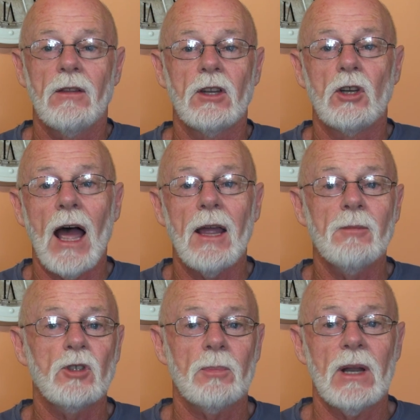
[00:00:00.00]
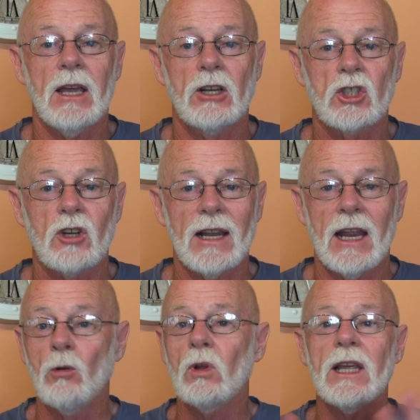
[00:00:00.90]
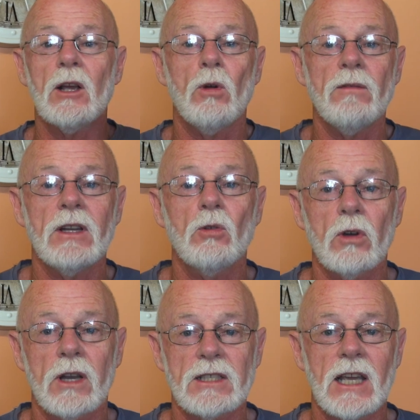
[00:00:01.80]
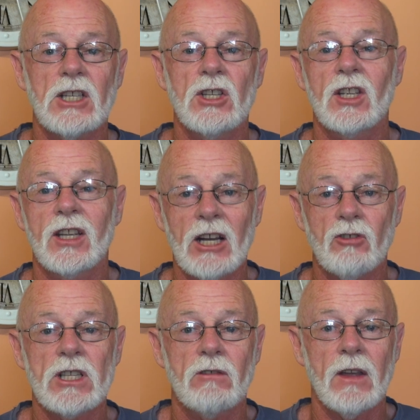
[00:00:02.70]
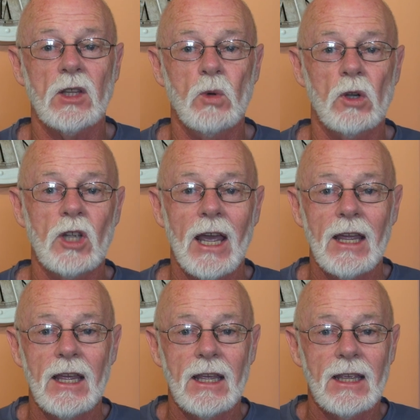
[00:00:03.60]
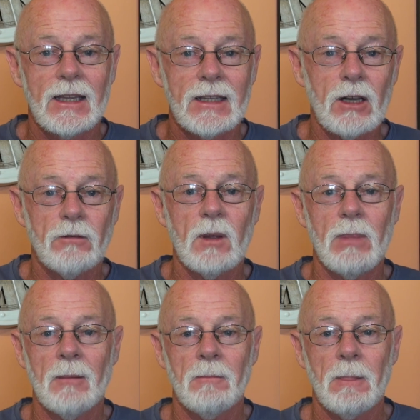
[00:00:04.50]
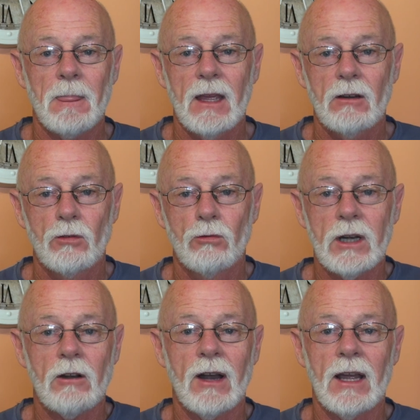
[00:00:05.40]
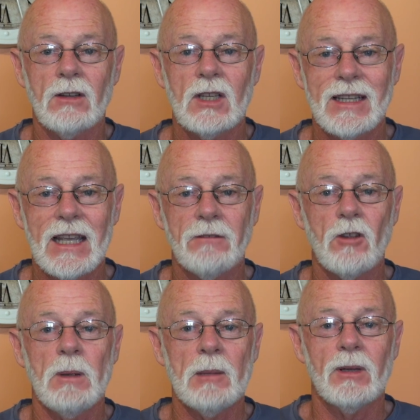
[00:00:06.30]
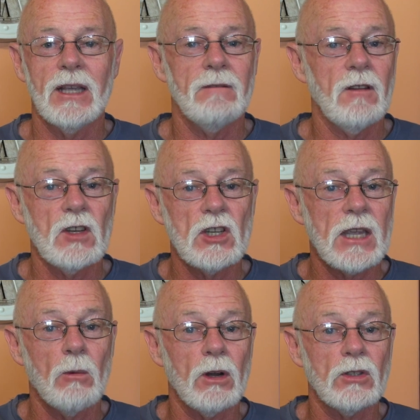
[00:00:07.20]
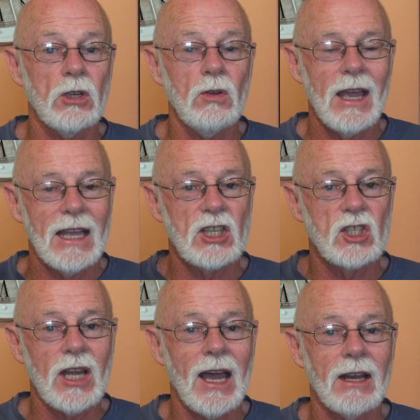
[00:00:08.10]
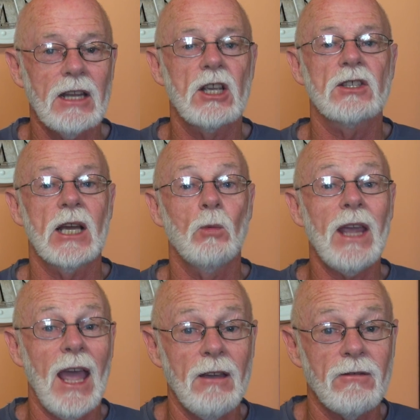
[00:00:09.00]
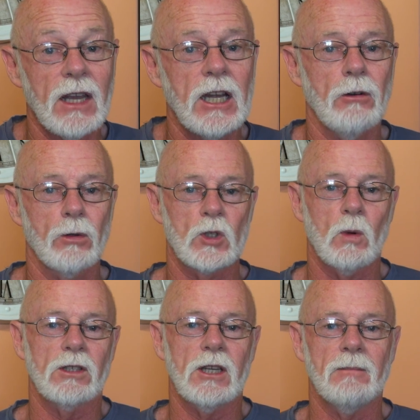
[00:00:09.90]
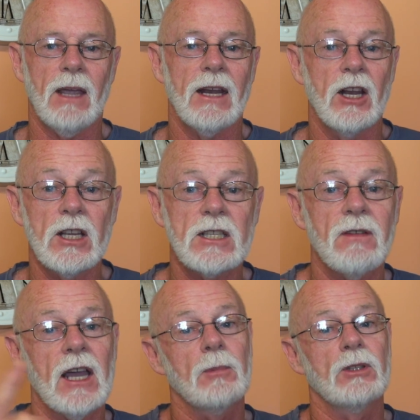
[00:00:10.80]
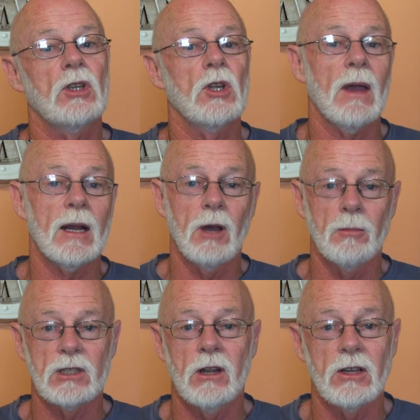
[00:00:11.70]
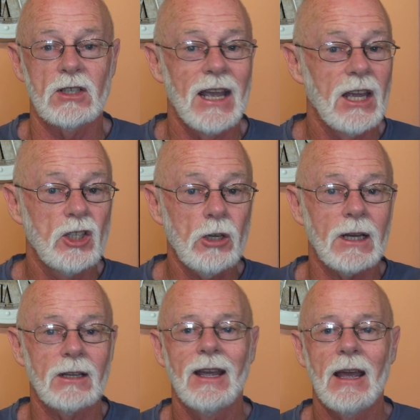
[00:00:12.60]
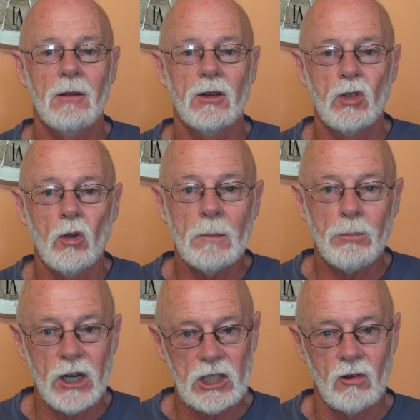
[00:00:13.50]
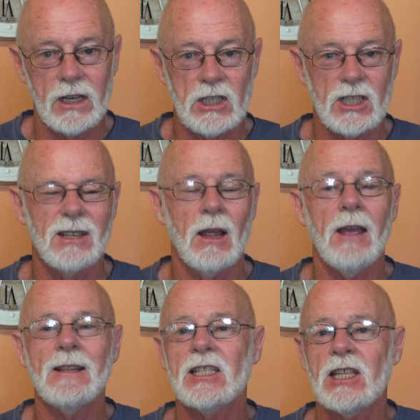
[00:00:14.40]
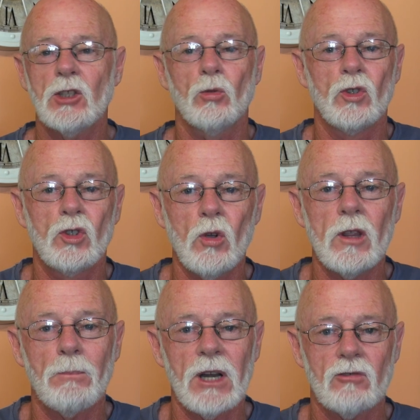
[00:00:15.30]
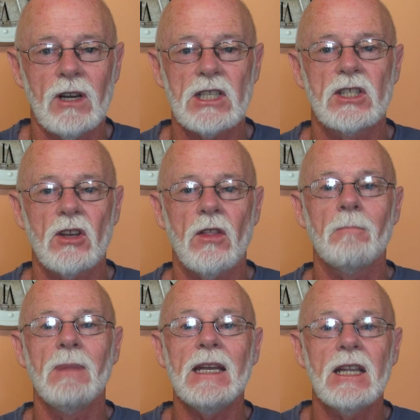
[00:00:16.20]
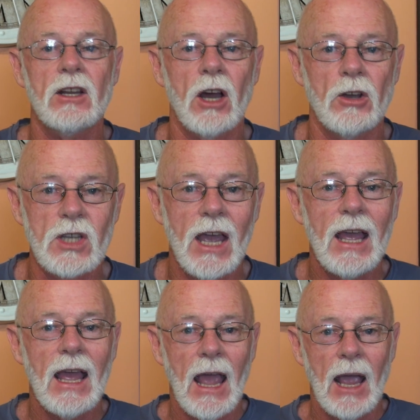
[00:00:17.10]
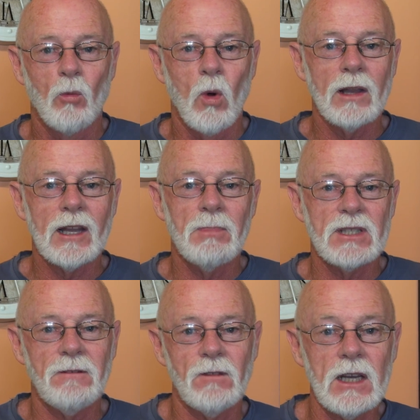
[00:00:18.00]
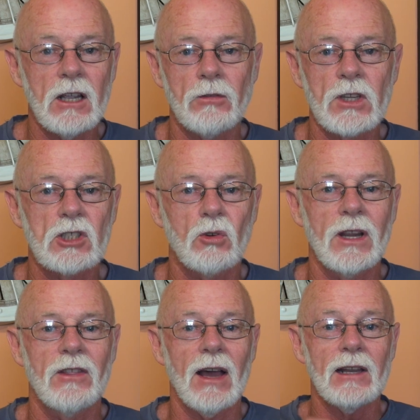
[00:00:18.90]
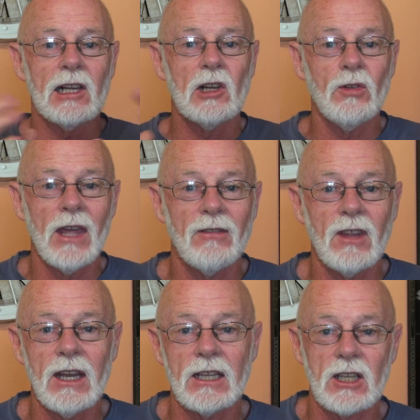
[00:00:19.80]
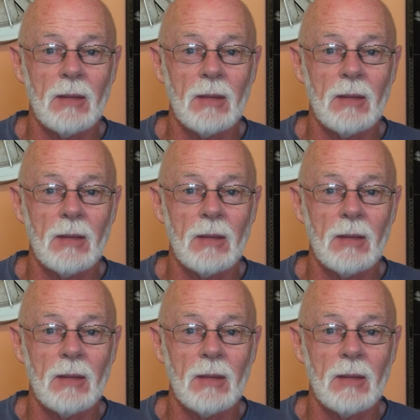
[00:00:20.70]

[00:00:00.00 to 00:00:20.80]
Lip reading: the MAAA in Australia, and all the equivalent organisations in countries around the world, get off your bum, ring around, get a few people, even if you just get one or two. It's a start, and you can say, we have an aerial SWAT team, and it is available to you at a moment's notice. Do it. Do the press releases. Essential. Do the press releases so the media knows. And while they're busy feeding on the story, they'll include that in the next